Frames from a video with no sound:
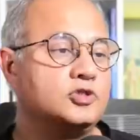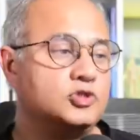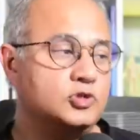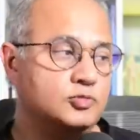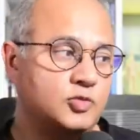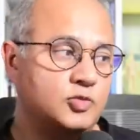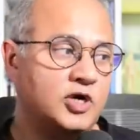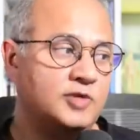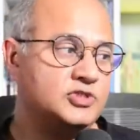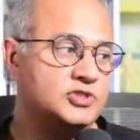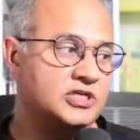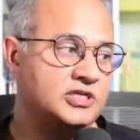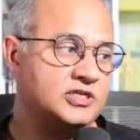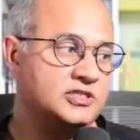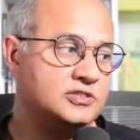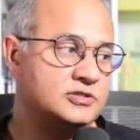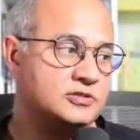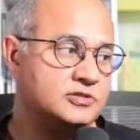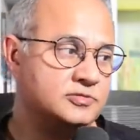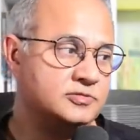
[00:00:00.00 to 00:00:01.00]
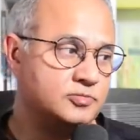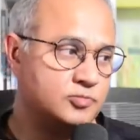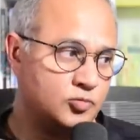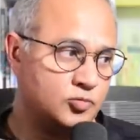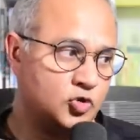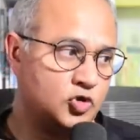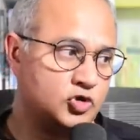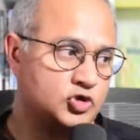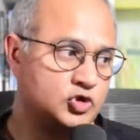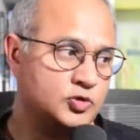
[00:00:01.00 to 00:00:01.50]
Bob says
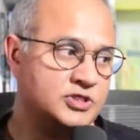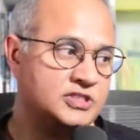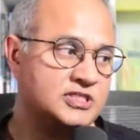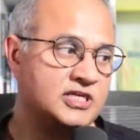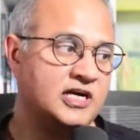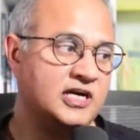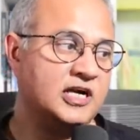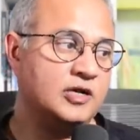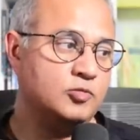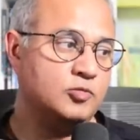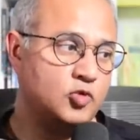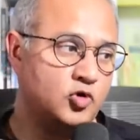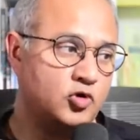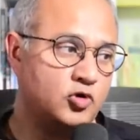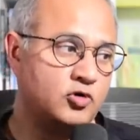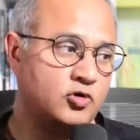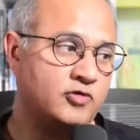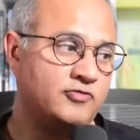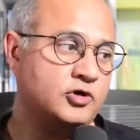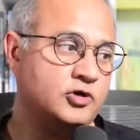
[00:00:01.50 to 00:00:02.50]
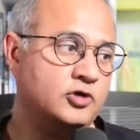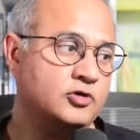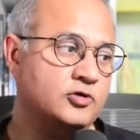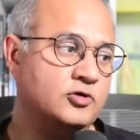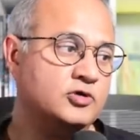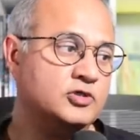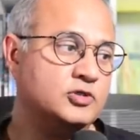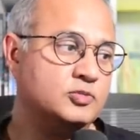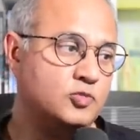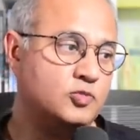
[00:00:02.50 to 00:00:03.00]
more suicide, more
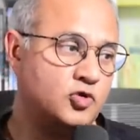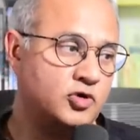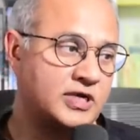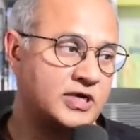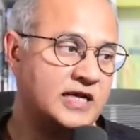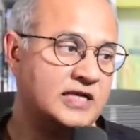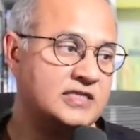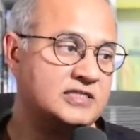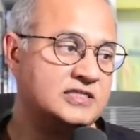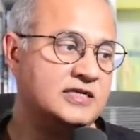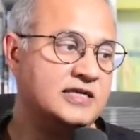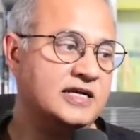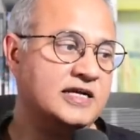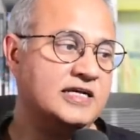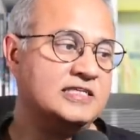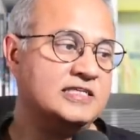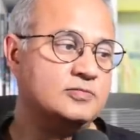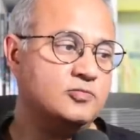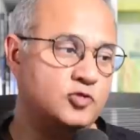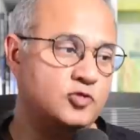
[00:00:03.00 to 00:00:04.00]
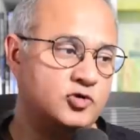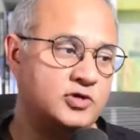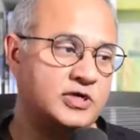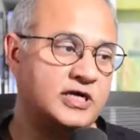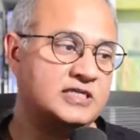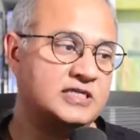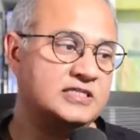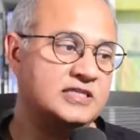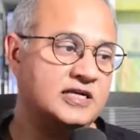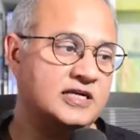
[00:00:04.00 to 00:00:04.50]
overdose, more cancer deaths, more
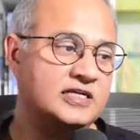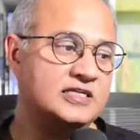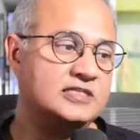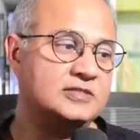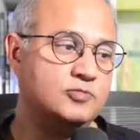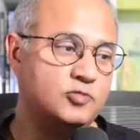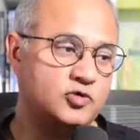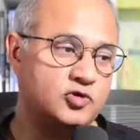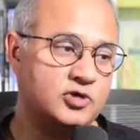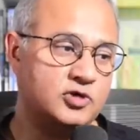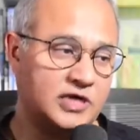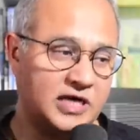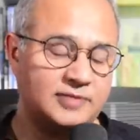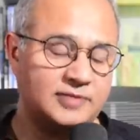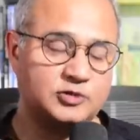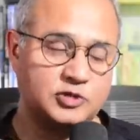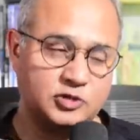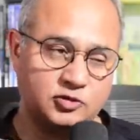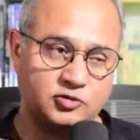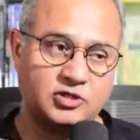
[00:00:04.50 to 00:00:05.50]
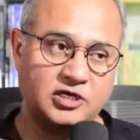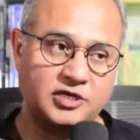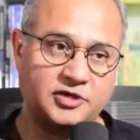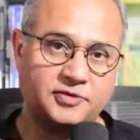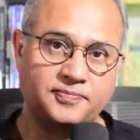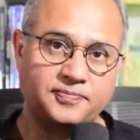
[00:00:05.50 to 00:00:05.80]
accidents, more absolutely